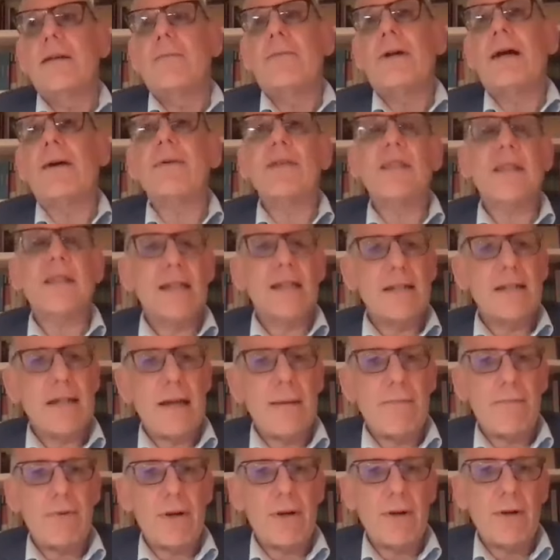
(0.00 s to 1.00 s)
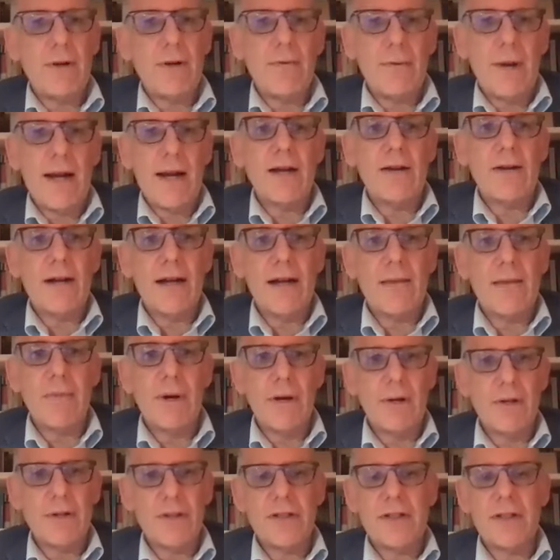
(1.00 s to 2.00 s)
probably the contemporary writer I
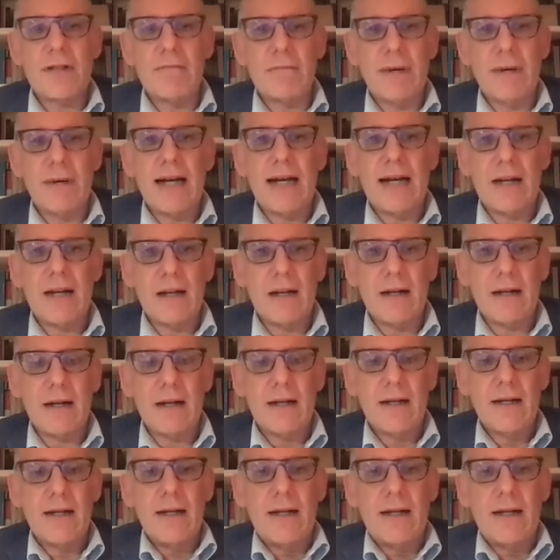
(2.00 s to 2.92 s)
most admire.